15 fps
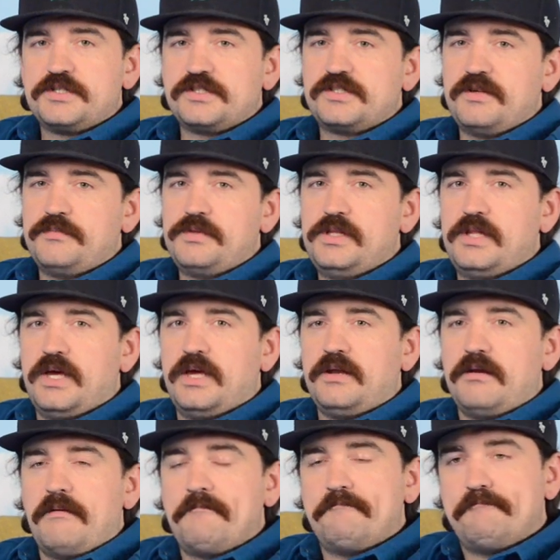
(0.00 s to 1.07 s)
is something that
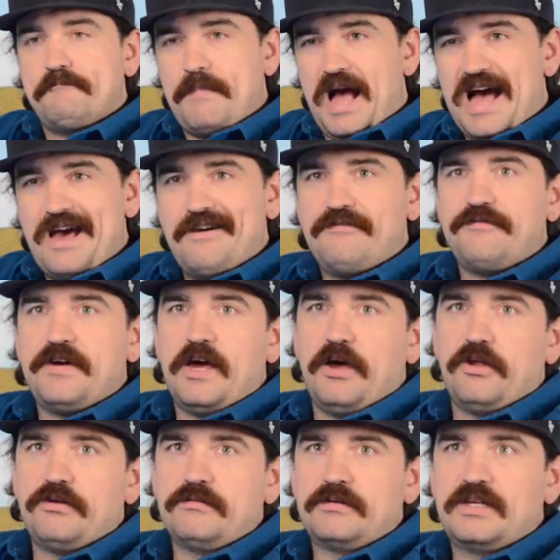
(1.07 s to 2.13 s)
I have
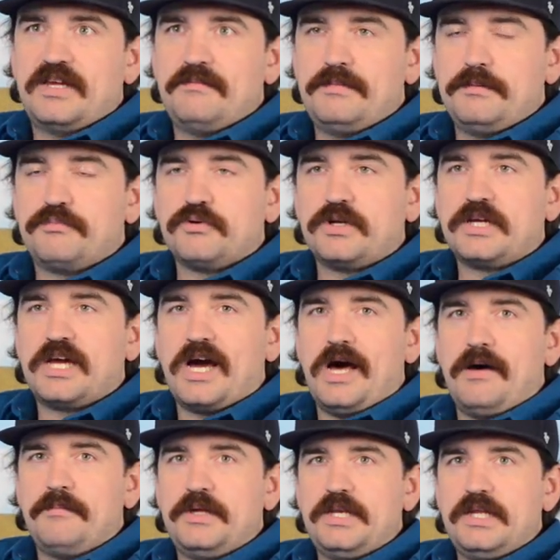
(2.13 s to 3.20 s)
found can be pretty
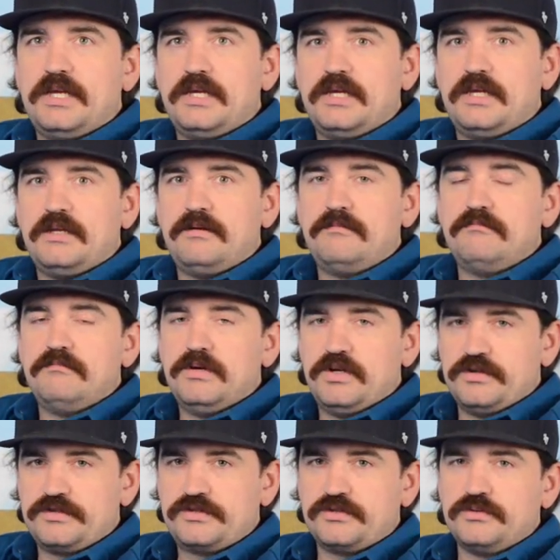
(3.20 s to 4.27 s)
common in
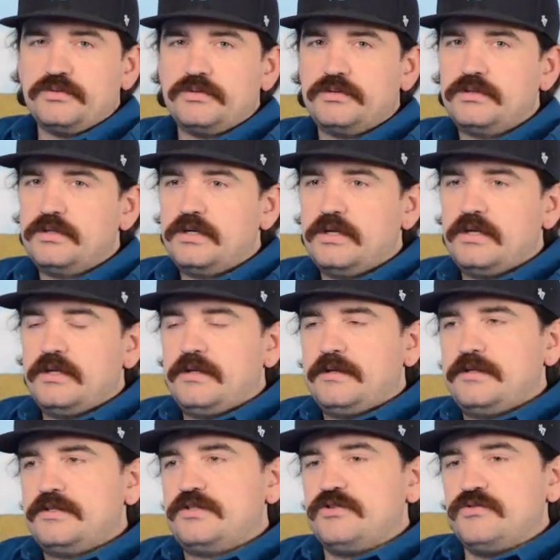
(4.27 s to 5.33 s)
middle school.
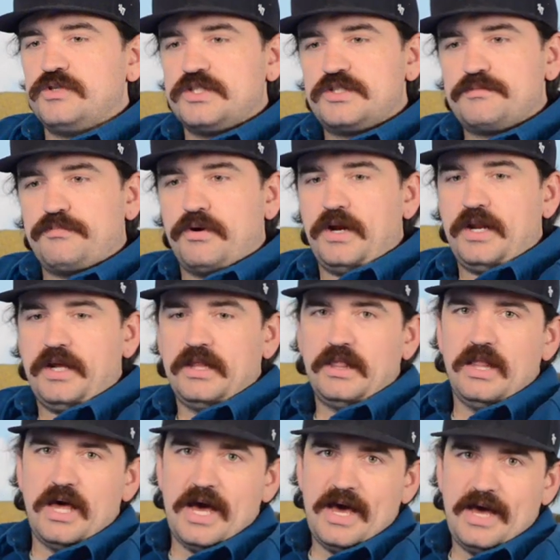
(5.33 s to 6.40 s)
Students spreading
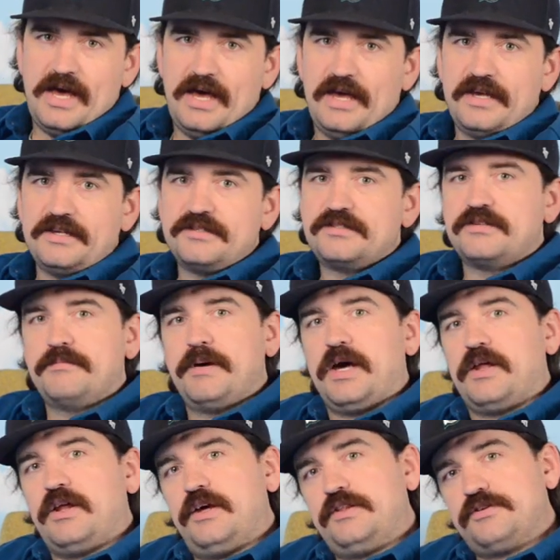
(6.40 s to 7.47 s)
lies
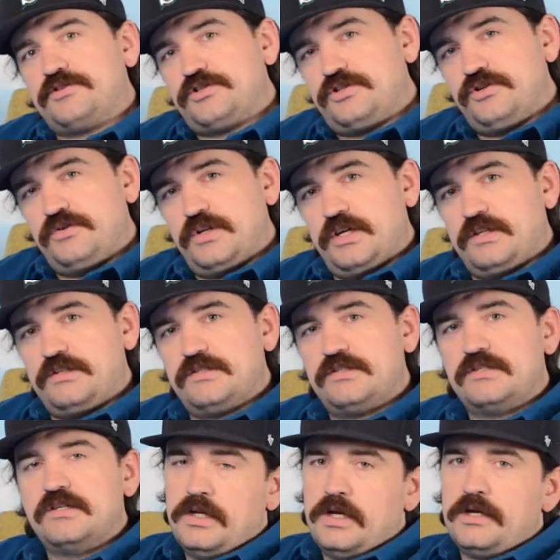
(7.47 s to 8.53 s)
about other
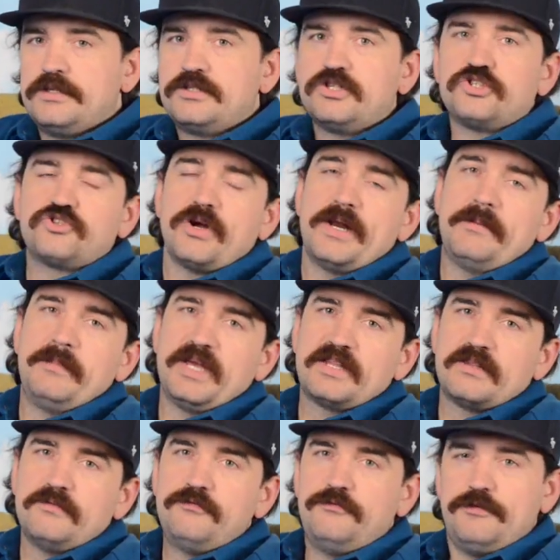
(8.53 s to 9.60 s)
students, to try to make
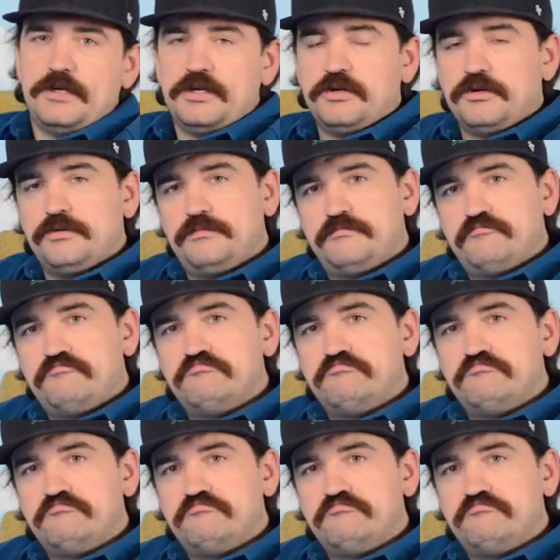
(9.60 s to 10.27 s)
them feel